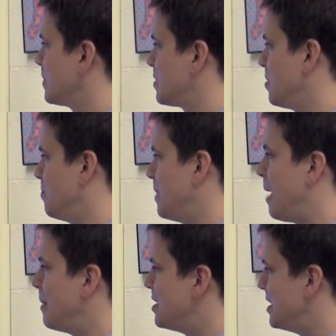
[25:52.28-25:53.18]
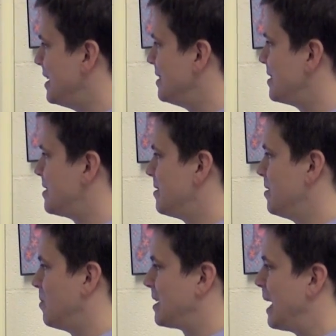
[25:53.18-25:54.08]
So how many genes,
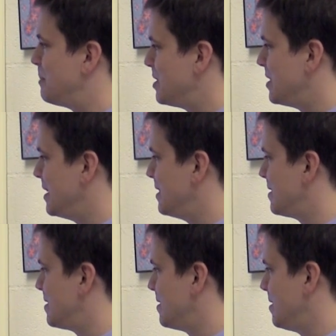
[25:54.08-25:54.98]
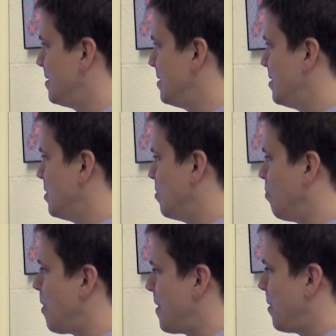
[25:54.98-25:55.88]
what types of genes,
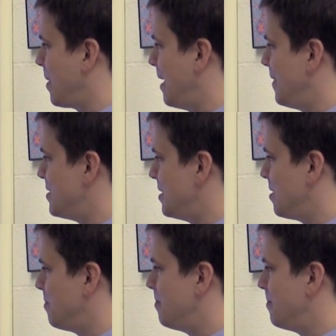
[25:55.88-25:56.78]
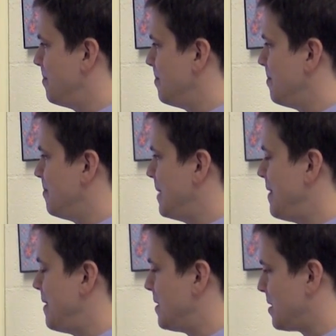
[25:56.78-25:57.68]
where they locate in the genome,
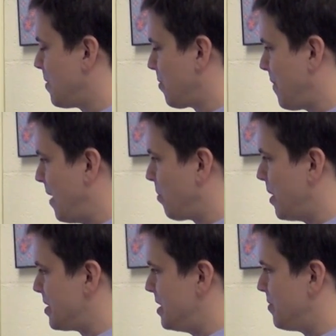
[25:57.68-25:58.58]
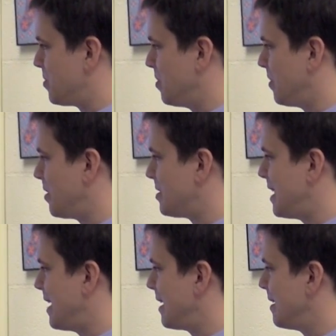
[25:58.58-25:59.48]
and then this other final question of sort of
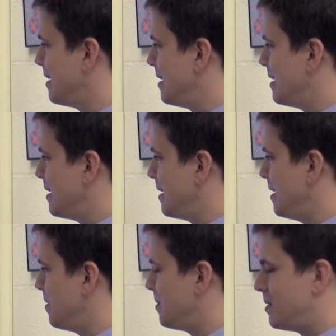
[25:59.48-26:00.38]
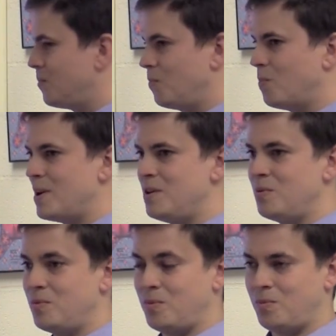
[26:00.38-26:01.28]
understanding, when
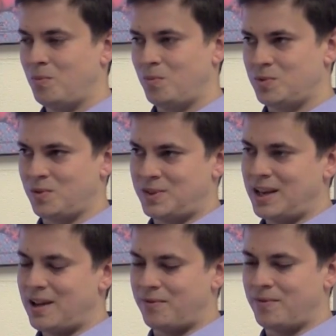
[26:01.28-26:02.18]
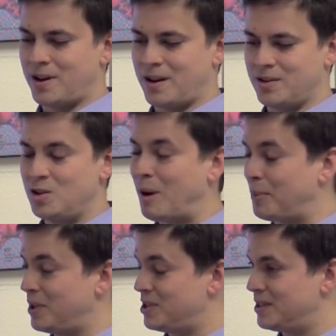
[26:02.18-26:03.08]
you, so say you have 2
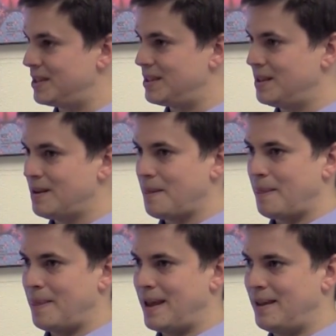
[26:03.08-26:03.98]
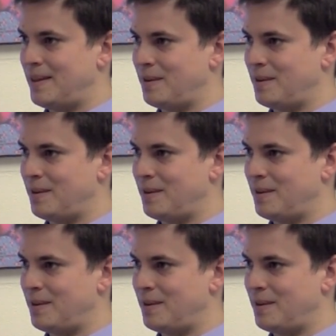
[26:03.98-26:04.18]
populations and